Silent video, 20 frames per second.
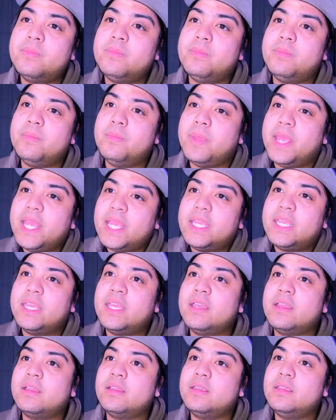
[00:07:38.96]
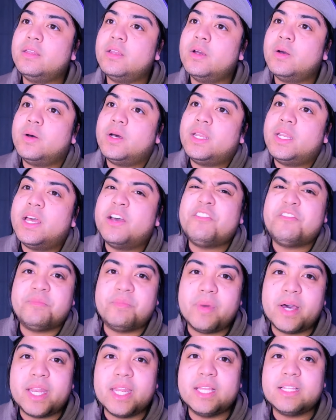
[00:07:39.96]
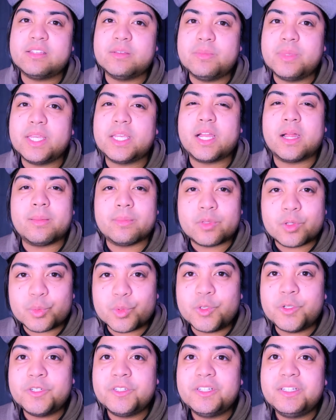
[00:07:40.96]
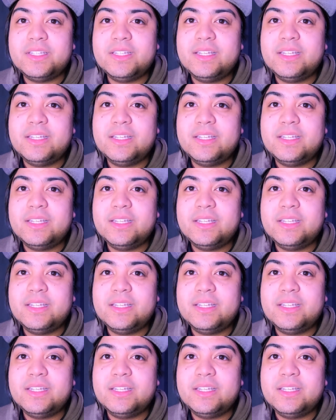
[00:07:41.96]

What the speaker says: making, enough money to be comfortable.